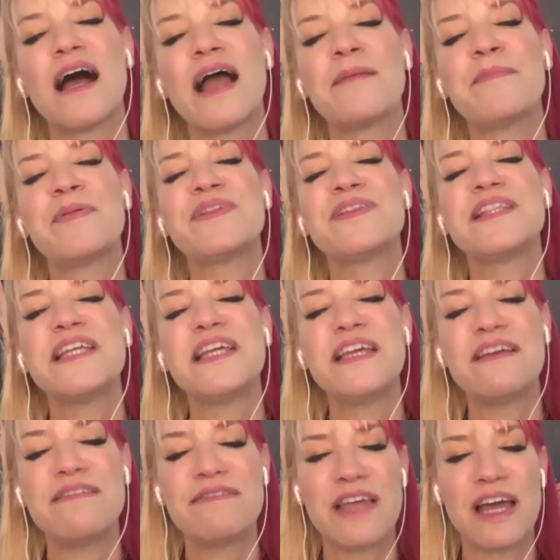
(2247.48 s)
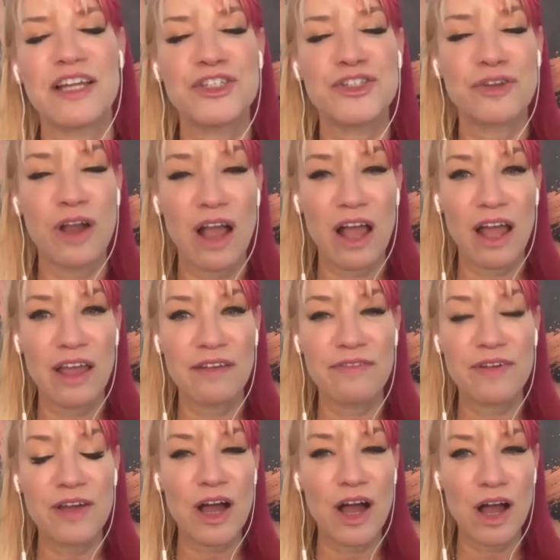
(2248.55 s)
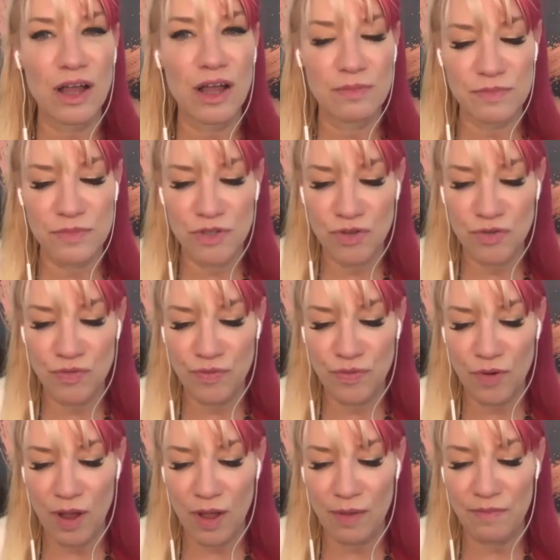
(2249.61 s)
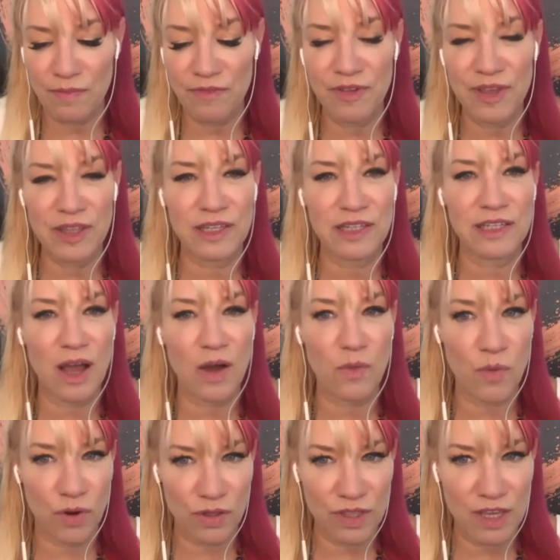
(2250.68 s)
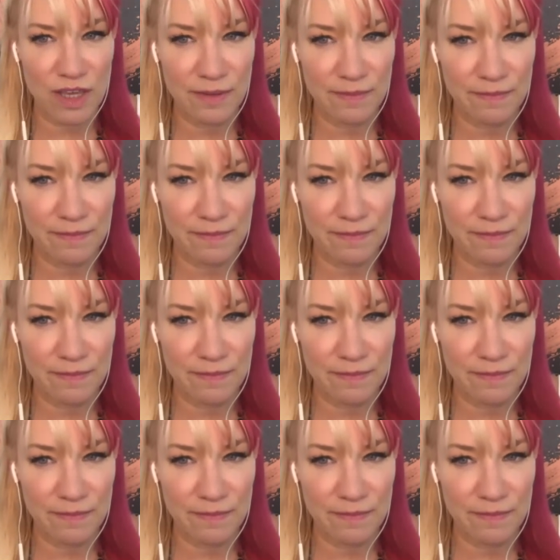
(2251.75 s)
believe that drive comes from feeling not worthy.